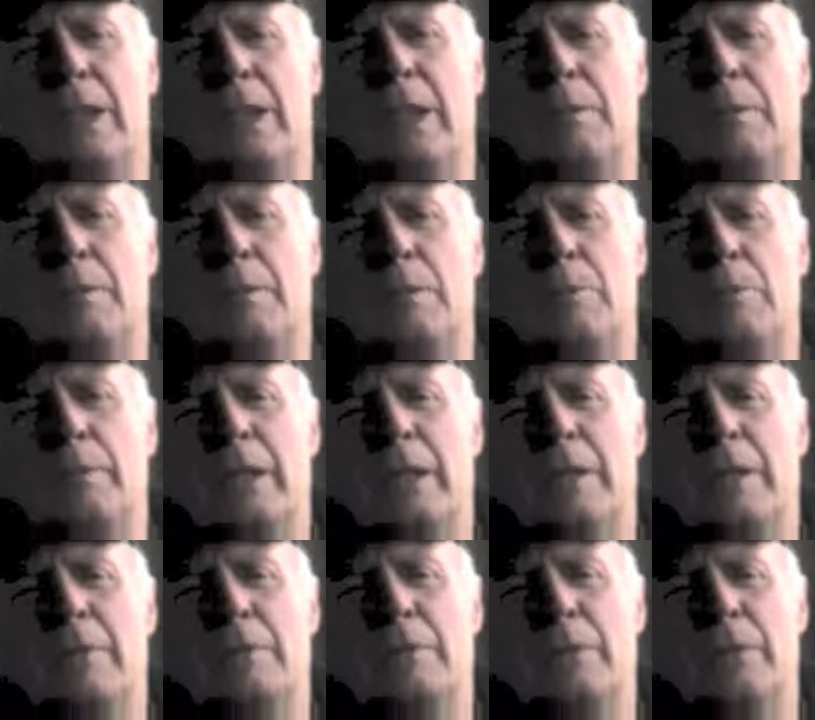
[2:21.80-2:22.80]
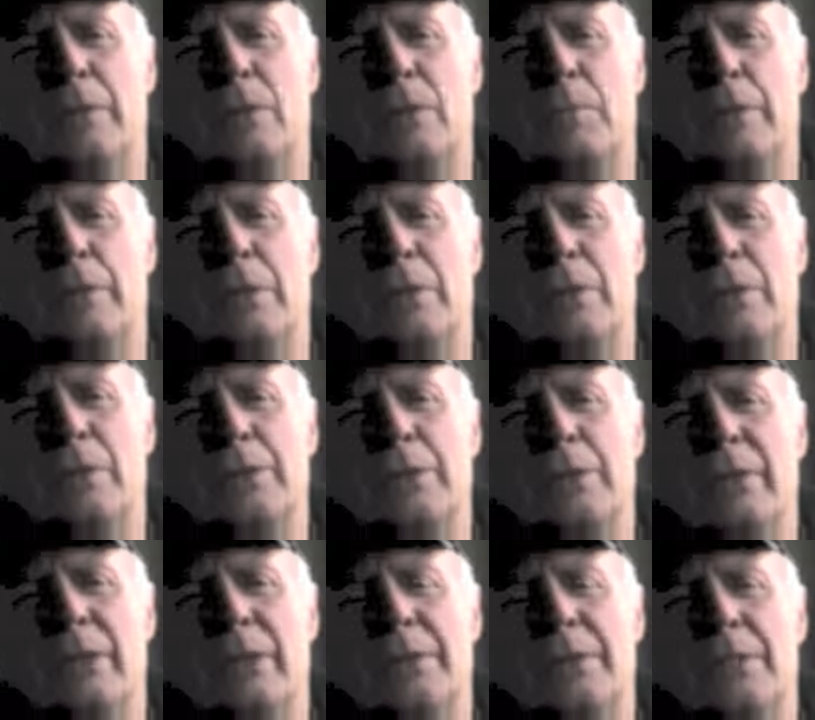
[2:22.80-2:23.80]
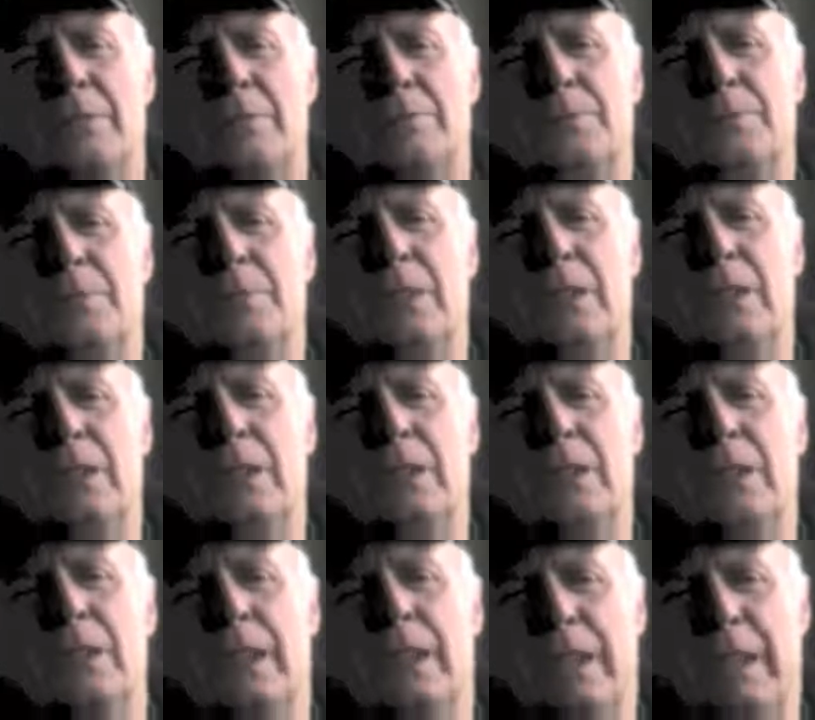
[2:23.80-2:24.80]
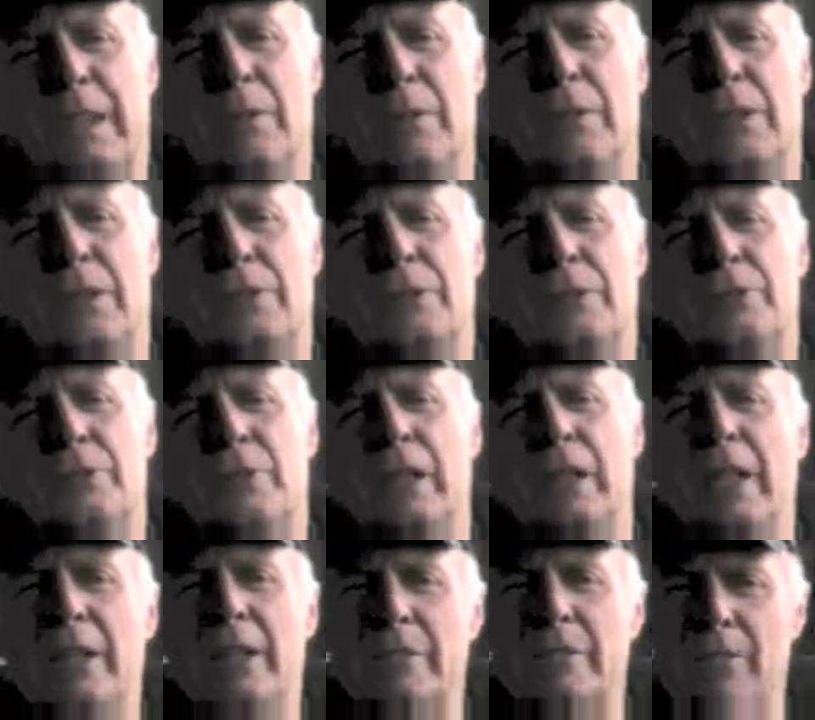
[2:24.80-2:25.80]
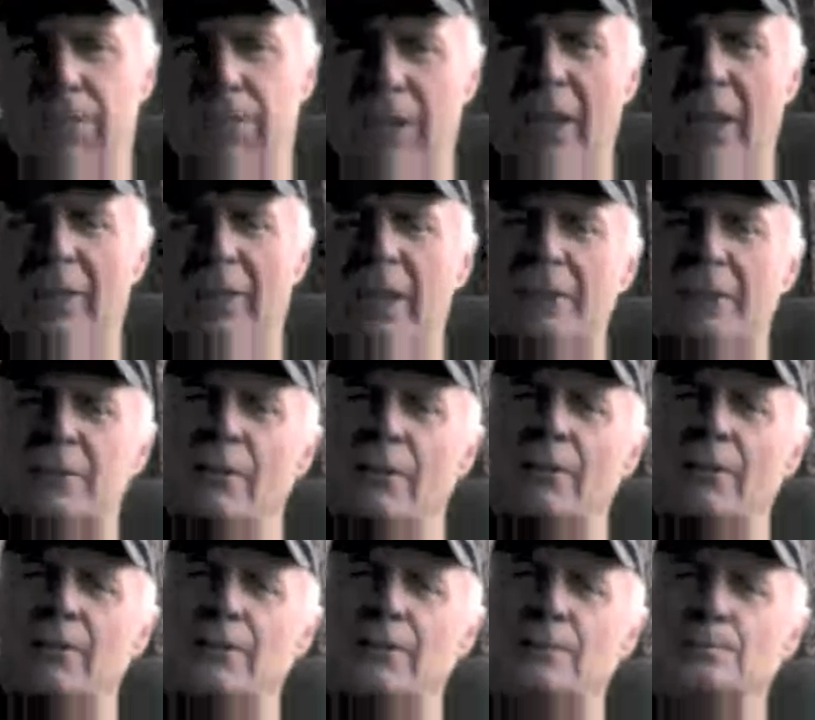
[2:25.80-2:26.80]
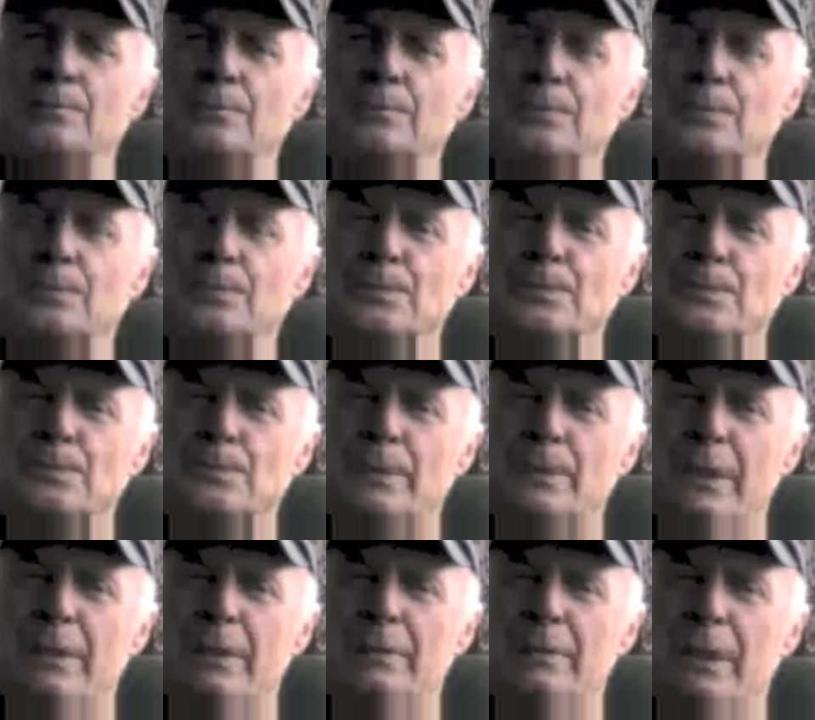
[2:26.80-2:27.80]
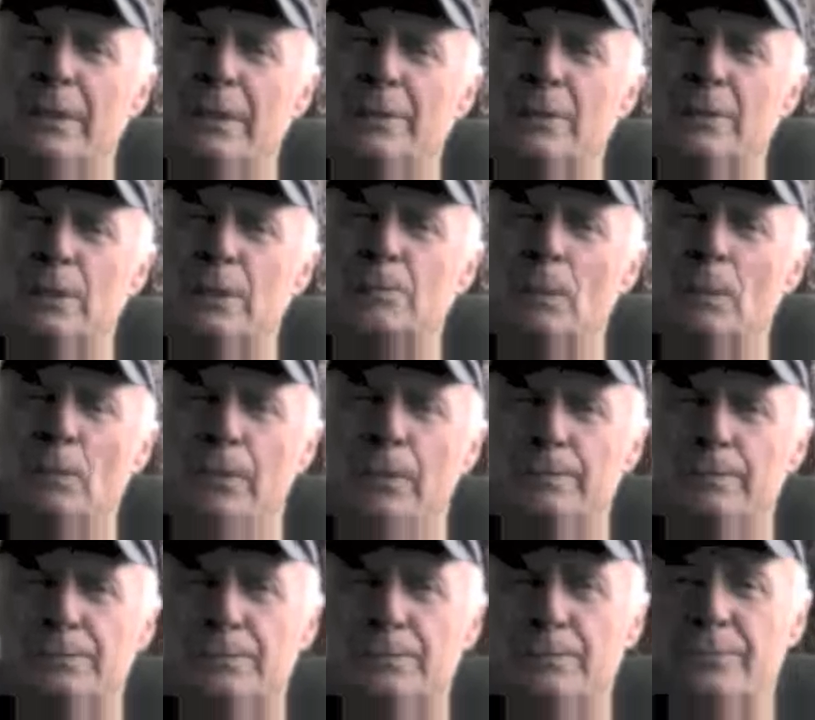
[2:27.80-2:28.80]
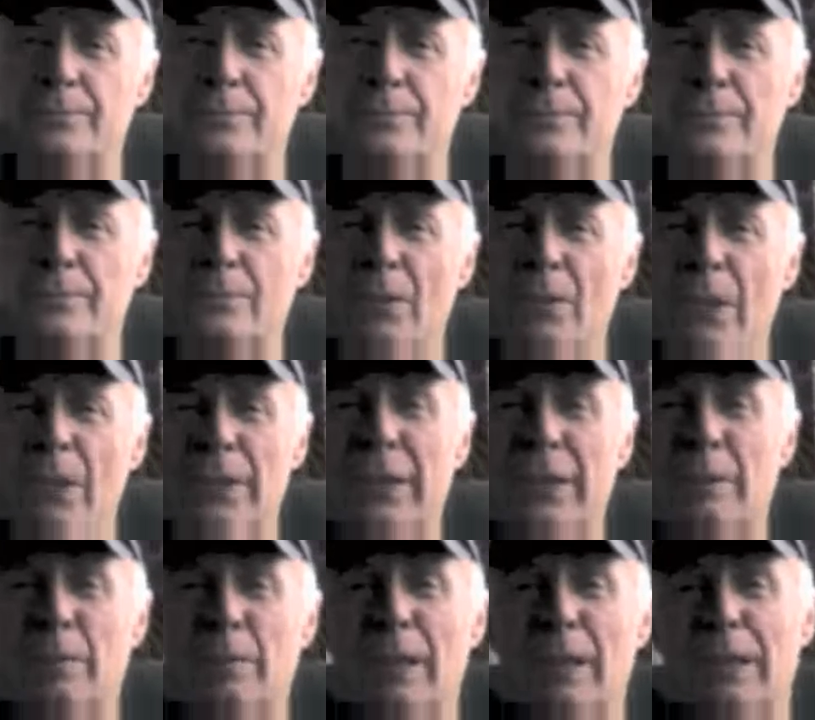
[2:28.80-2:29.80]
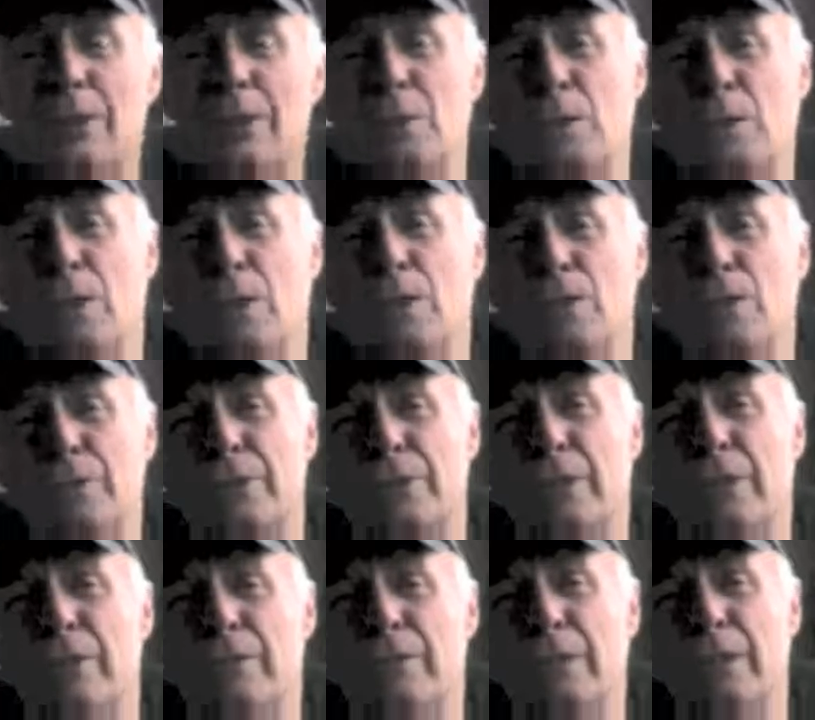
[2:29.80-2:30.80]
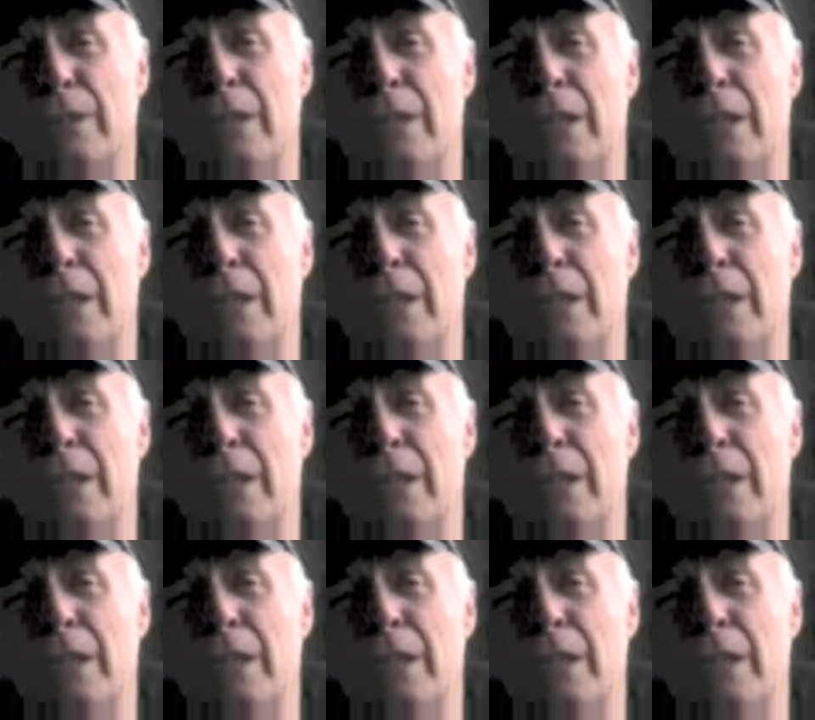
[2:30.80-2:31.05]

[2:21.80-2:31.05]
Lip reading: I built primer, put a couple of coats of that on, allow that to dry and flat that off, make it nice and smooth, and then applied 2 coats of